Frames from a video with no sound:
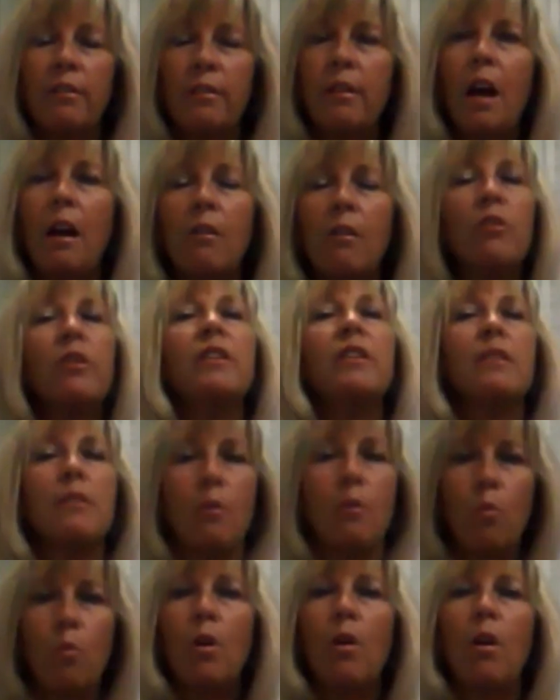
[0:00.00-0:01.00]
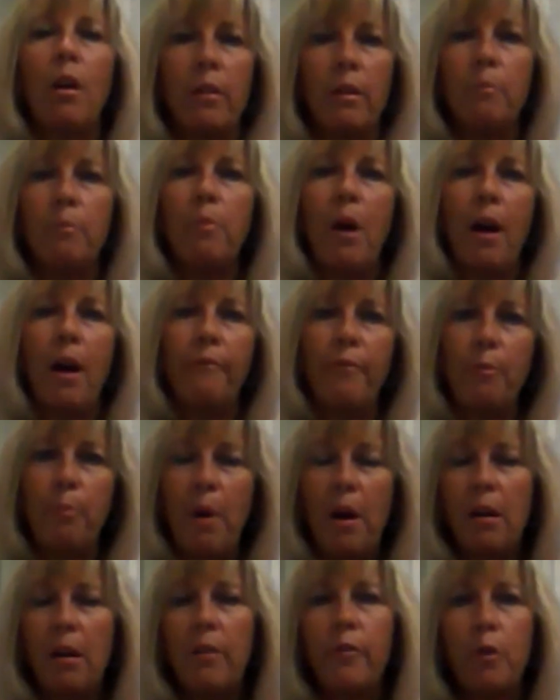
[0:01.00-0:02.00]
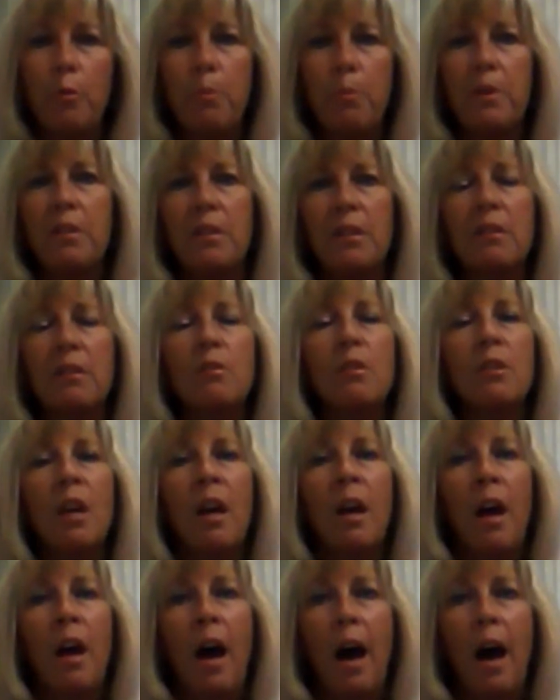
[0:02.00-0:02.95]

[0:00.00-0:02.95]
not only does it work on the profit part of your business,